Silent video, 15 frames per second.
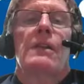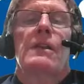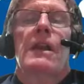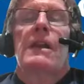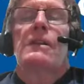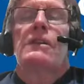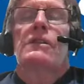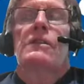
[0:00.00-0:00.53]

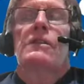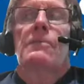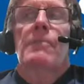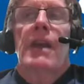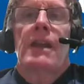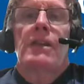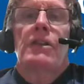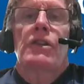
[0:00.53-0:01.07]
Does the
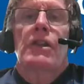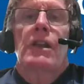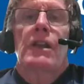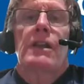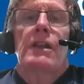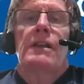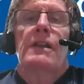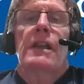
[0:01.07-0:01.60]

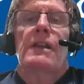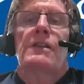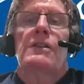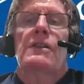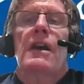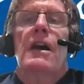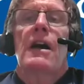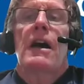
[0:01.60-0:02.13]
patient?
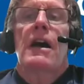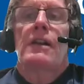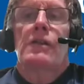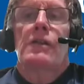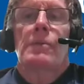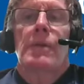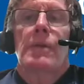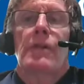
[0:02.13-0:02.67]
Does the
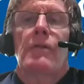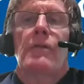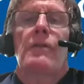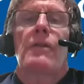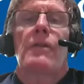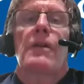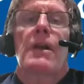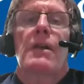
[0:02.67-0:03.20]
hospital
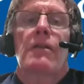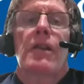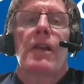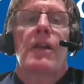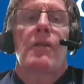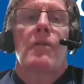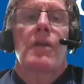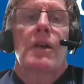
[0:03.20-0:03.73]
or
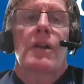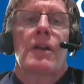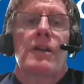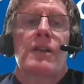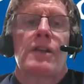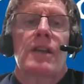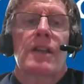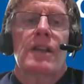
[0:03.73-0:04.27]
healthcare
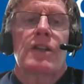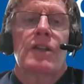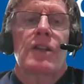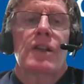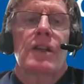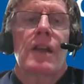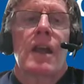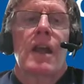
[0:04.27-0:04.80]

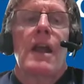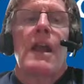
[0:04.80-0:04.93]
organization?